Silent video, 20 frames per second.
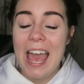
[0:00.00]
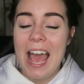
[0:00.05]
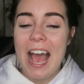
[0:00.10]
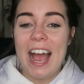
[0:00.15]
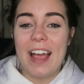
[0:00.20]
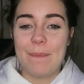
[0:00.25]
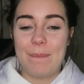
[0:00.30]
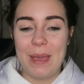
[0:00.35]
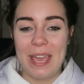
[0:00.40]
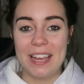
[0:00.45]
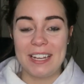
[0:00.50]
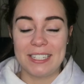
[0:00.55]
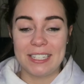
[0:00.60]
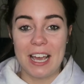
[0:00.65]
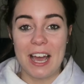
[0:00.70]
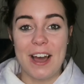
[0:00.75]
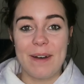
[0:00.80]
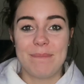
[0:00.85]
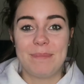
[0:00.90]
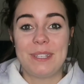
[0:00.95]
I picked
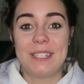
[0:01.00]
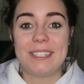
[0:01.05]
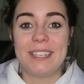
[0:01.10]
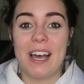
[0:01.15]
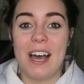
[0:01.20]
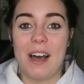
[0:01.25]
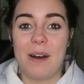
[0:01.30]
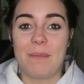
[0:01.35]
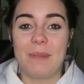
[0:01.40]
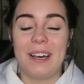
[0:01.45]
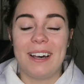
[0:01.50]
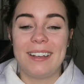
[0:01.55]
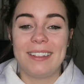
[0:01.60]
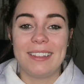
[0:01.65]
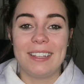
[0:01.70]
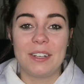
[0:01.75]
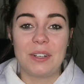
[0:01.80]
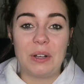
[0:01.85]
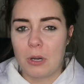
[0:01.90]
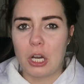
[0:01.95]
up some
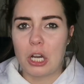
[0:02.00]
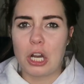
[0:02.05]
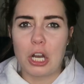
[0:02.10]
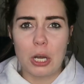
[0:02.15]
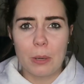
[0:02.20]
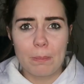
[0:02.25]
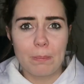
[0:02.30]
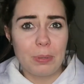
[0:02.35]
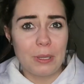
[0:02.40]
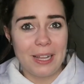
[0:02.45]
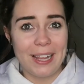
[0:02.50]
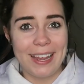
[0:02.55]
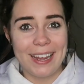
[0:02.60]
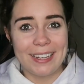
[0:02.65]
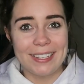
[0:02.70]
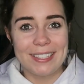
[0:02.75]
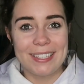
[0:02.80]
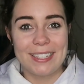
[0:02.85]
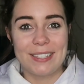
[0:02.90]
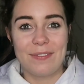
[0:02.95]
little herb
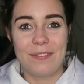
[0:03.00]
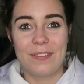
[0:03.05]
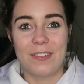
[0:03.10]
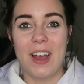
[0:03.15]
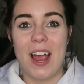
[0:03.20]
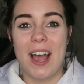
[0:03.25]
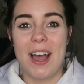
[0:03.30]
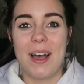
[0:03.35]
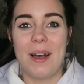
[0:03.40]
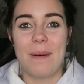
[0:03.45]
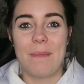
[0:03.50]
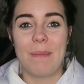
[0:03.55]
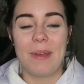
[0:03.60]
plants from